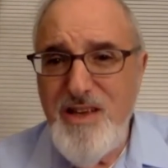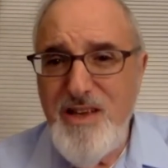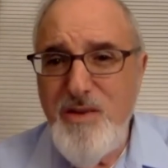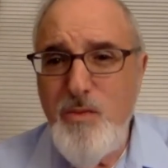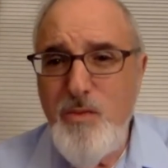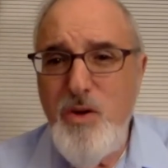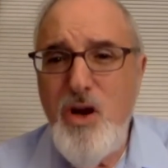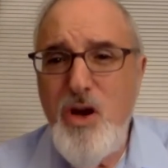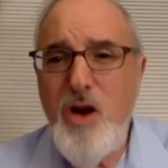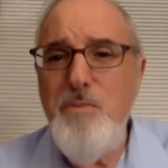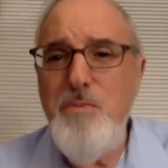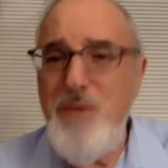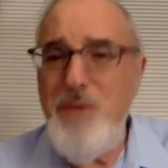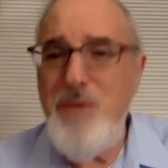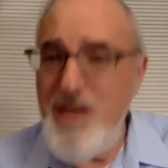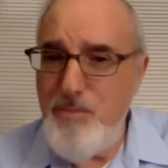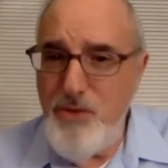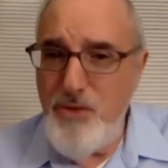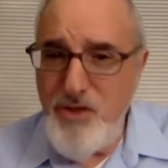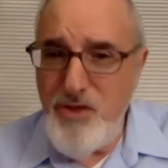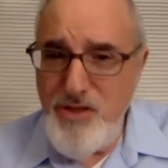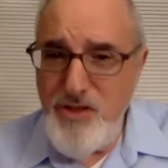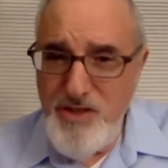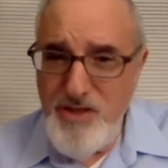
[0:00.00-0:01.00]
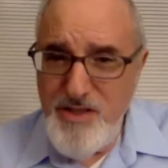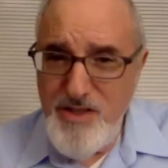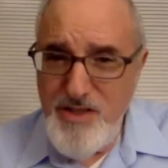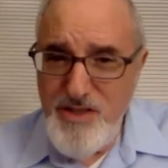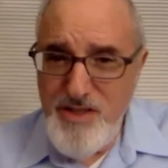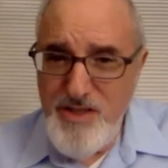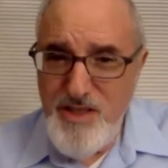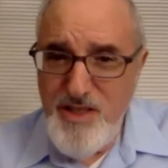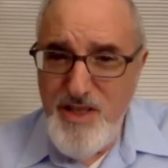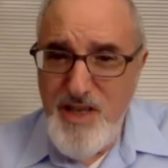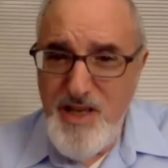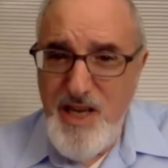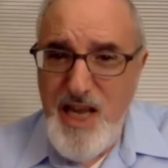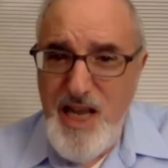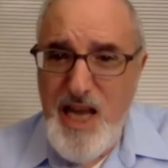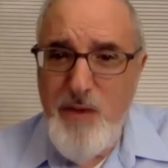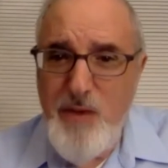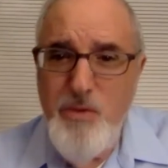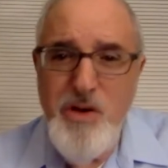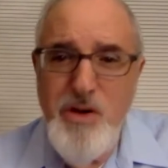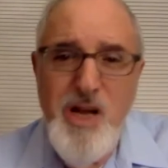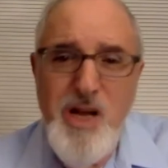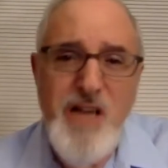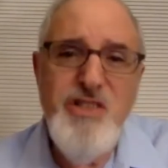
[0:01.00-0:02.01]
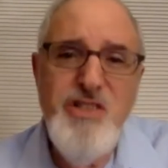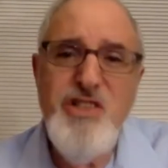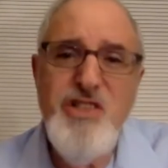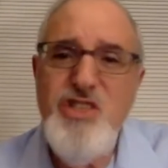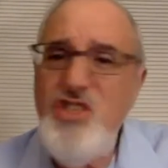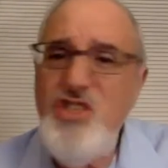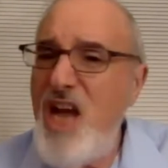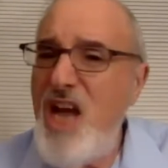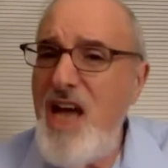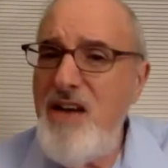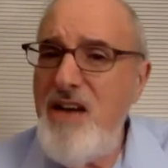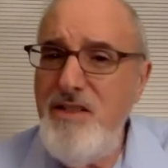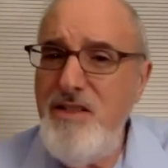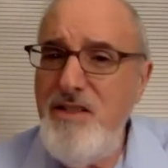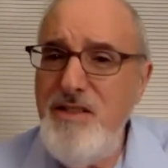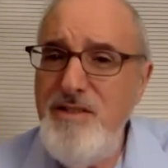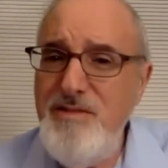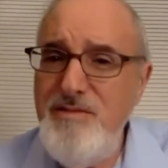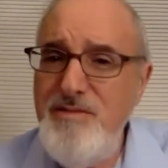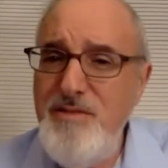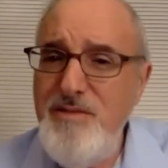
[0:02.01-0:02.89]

we are people, and we're not just chattel.